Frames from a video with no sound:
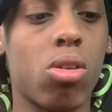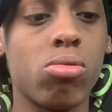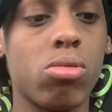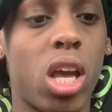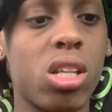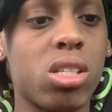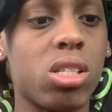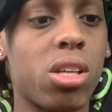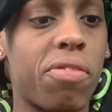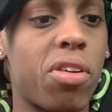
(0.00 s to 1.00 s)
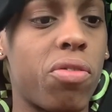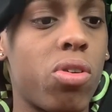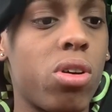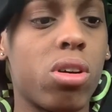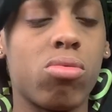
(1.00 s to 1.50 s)
We'll
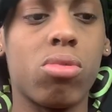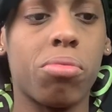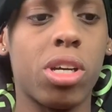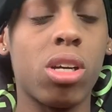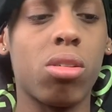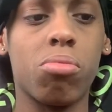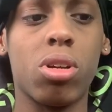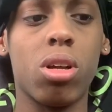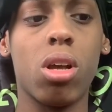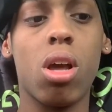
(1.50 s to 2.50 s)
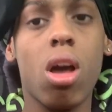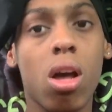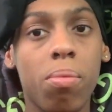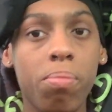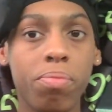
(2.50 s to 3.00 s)
1874
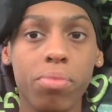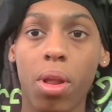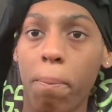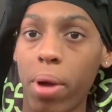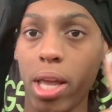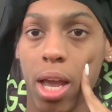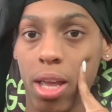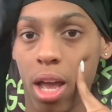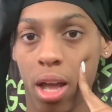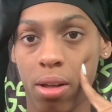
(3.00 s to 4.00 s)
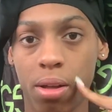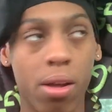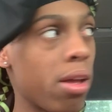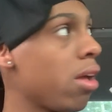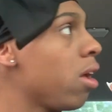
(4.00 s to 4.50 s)
but yeah, you guys have a great
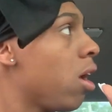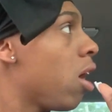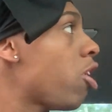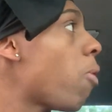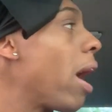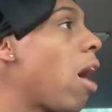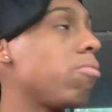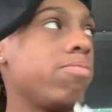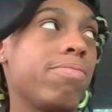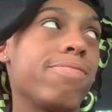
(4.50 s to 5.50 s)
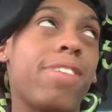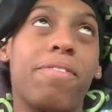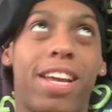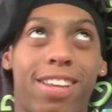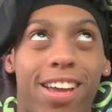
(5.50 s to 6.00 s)
day. Thank you. No, wait. I'm, I'm
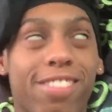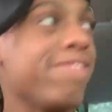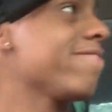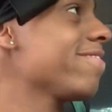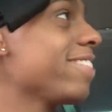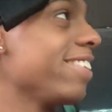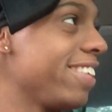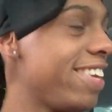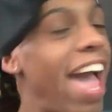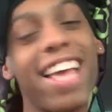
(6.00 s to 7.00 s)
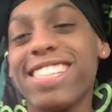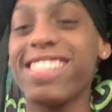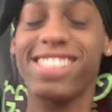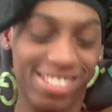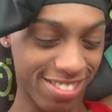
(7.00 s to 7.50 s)
sorry. She's going to order Yeah.
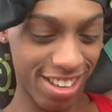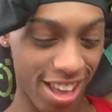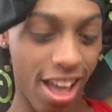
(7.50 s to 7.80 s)
Fantastic. I am.